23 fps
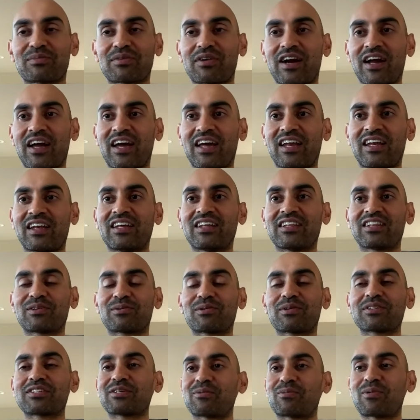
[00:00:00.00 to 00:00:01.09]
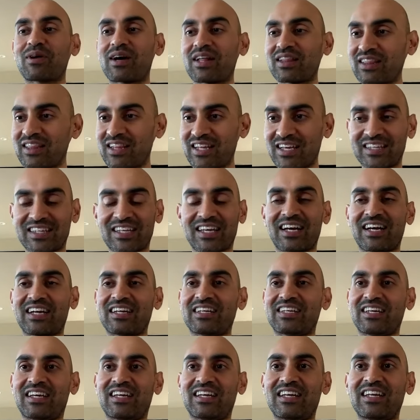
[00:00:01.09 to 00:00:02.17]
brand. There wasn't one thing that I
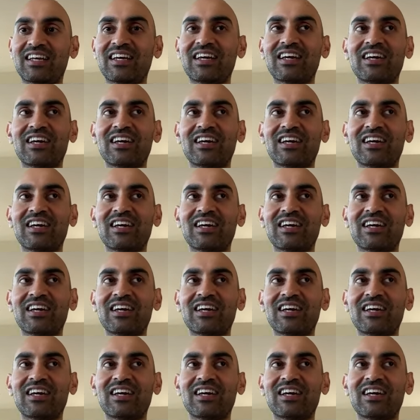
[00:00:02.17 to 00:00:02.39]
did.